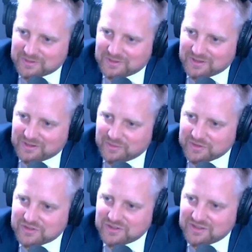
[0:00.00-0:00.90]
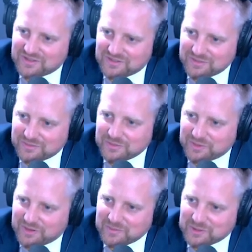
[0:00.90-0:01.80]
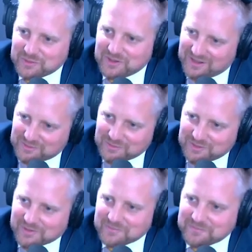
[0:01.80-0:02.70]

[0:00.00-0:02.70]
The question is if you are able to get out of there.